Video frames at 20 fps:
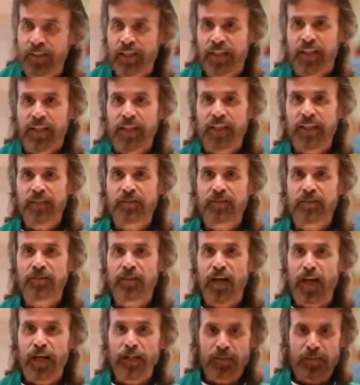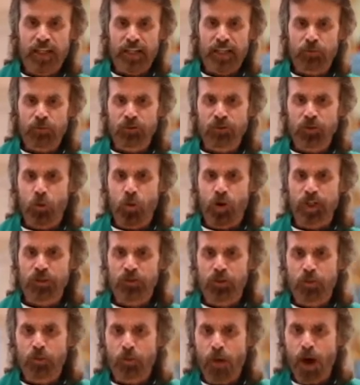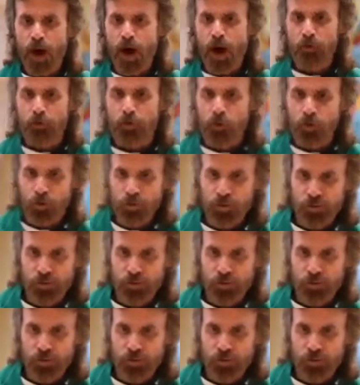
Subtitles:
he decided that he was going to model